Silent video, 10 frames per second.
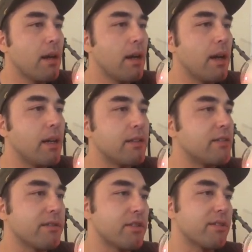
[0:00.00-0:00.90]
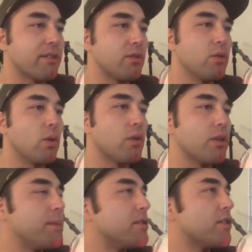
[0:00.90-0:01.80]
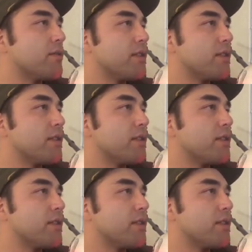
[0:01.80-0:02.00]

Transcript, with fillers: And this is just a Google Earth image of